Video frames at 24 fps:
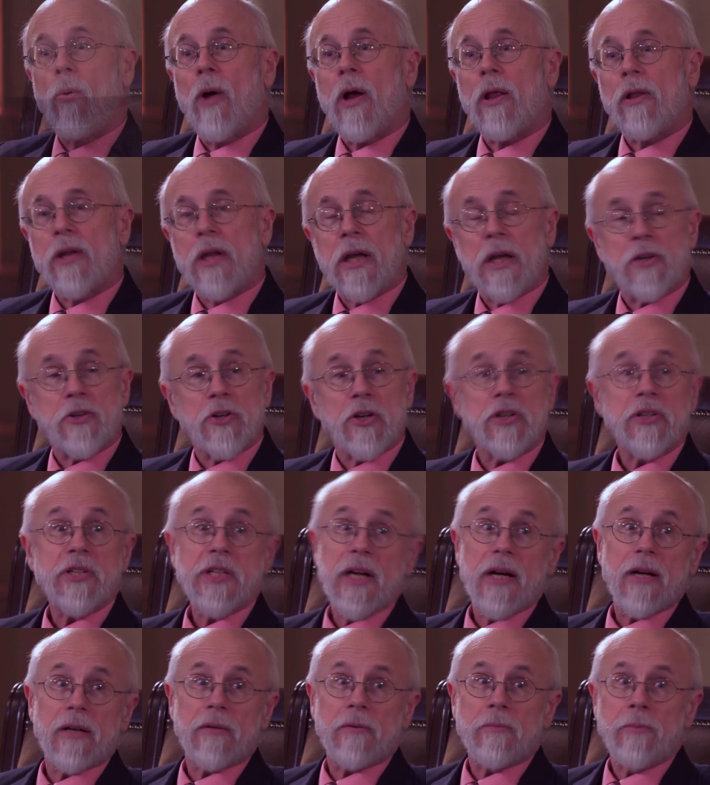Well, it
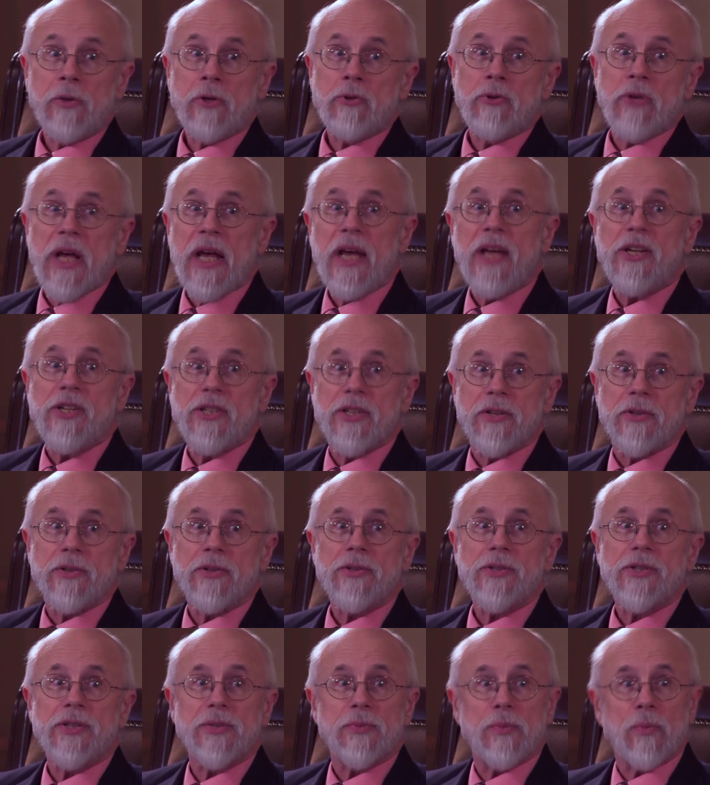turns out
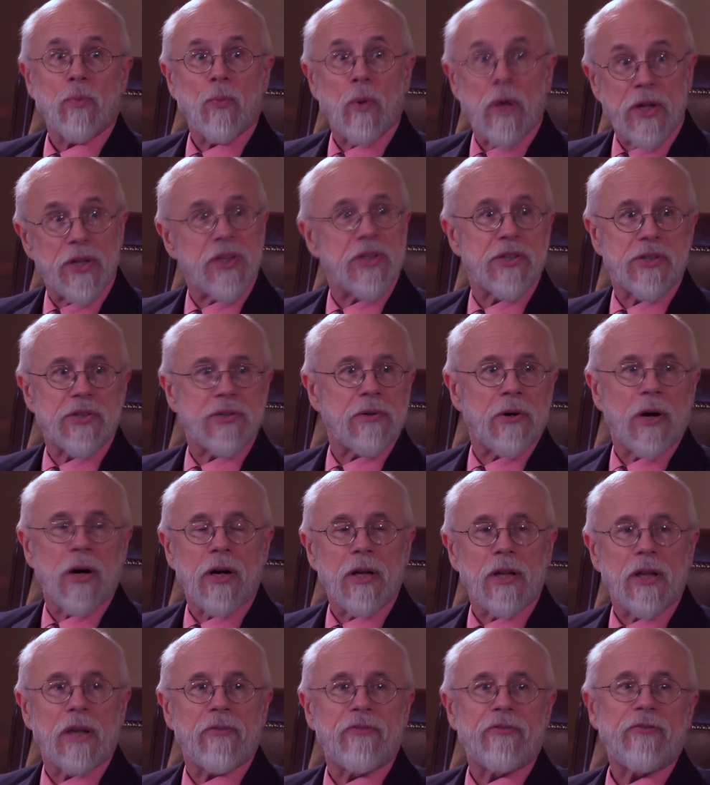mutations, which
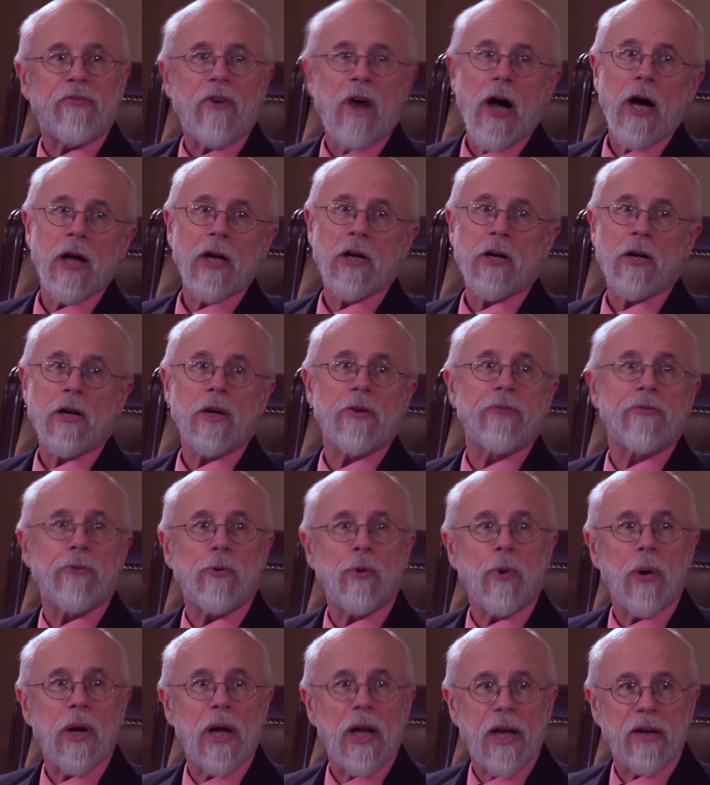are the fodder
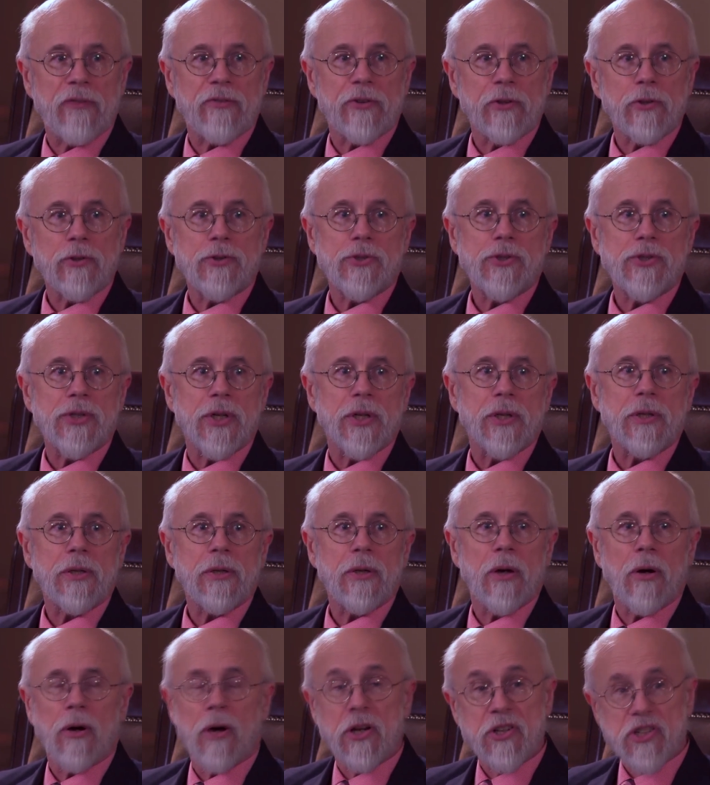for
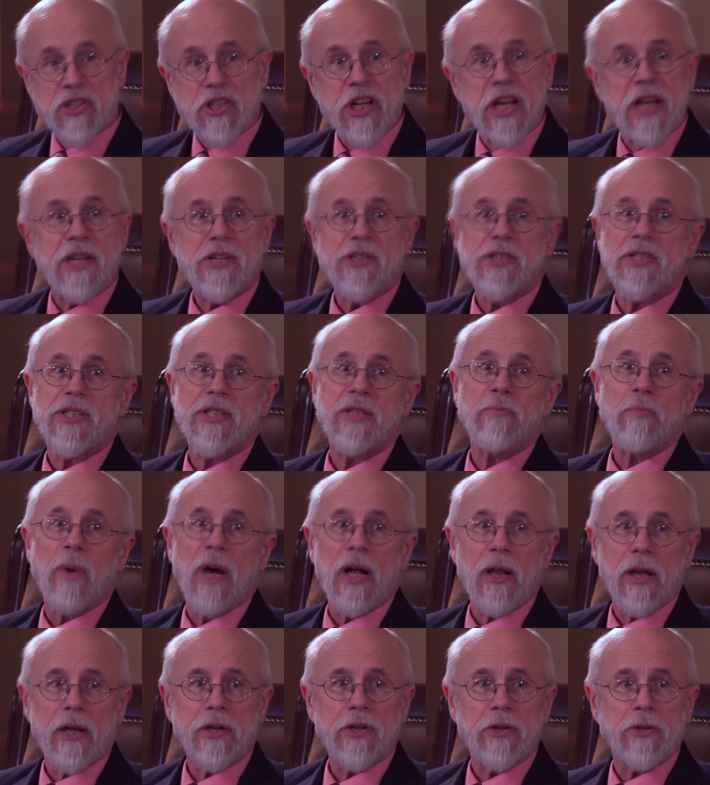evolution, are changes in
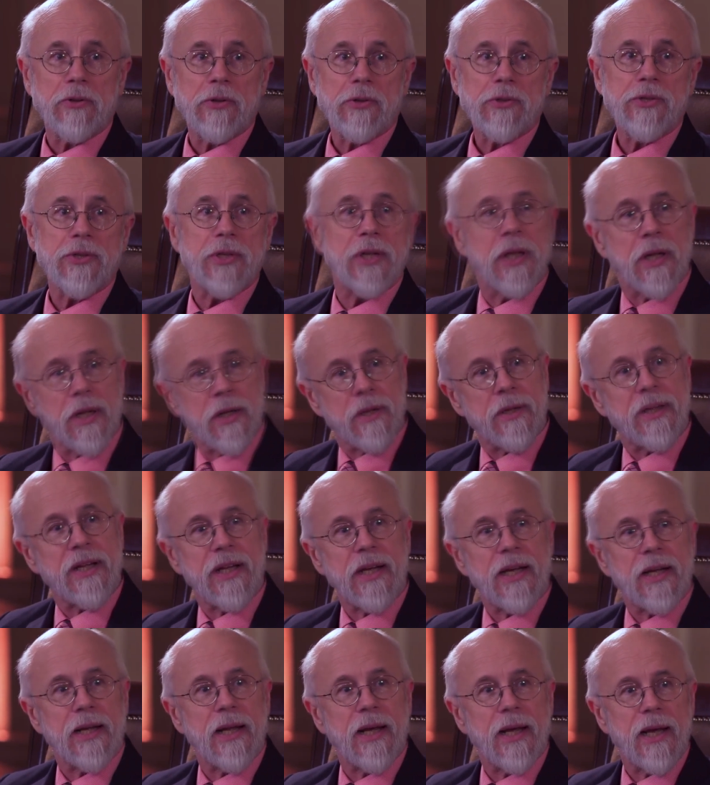molecules in
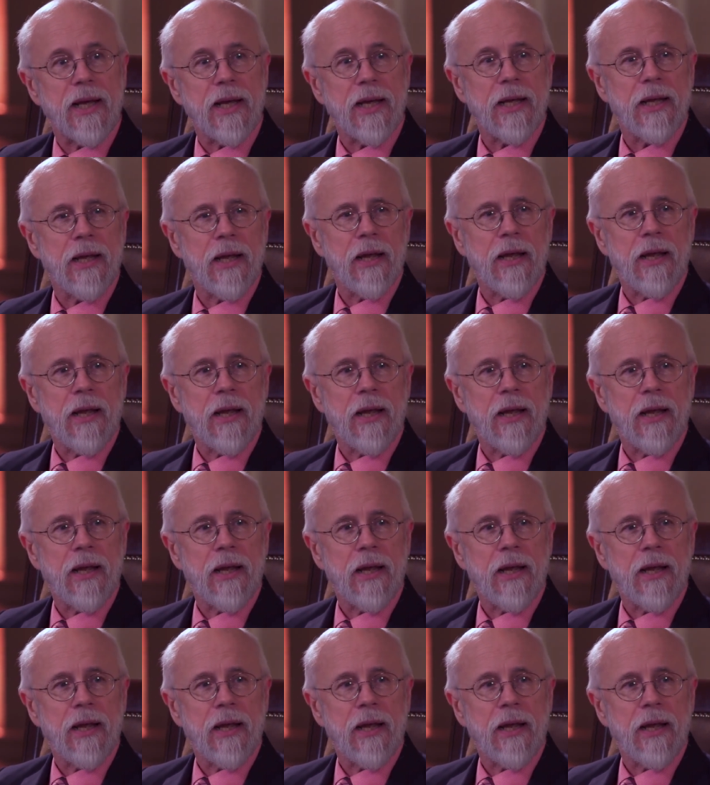DNA.